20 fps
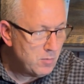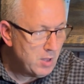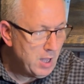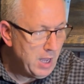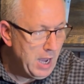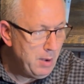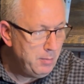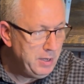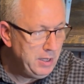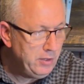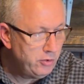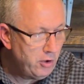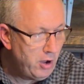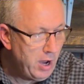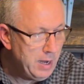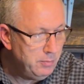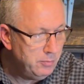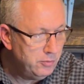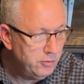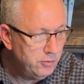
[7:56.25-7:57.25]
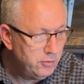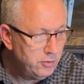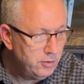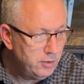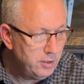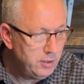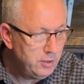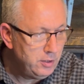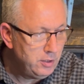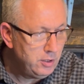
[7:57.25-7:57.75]
How many times
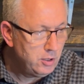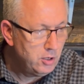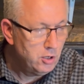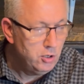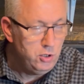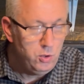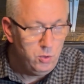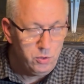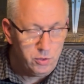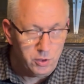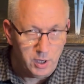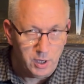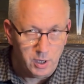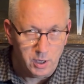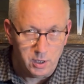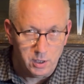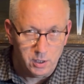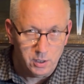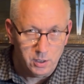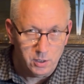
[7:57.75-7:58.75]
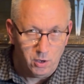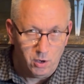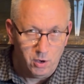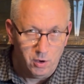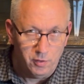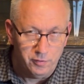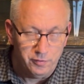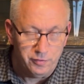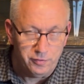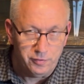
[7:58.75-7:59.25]
can you think
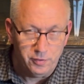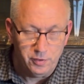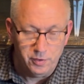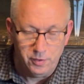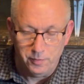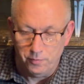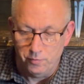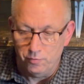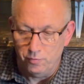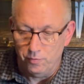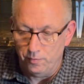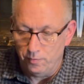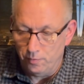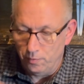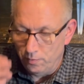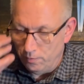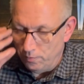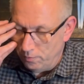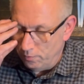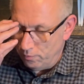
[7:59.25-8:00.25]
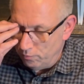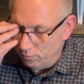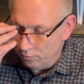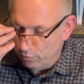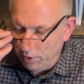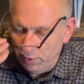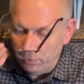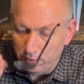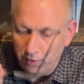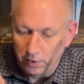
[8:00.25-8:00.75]
of
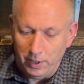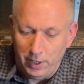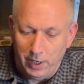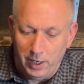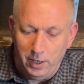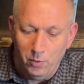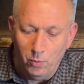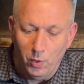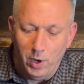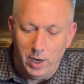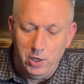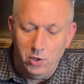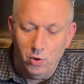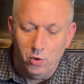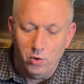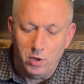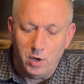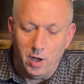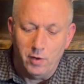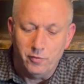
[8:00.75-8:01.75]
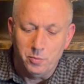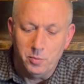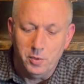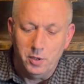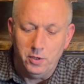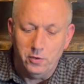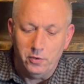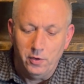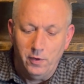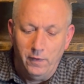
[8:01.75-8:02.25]
recently where your
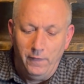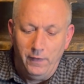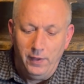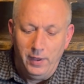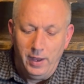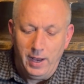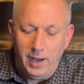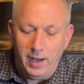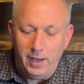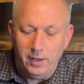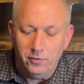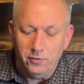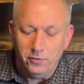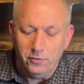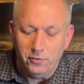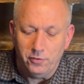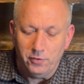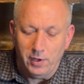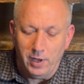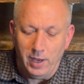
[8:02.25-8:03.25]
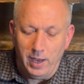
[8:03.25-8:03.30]
government has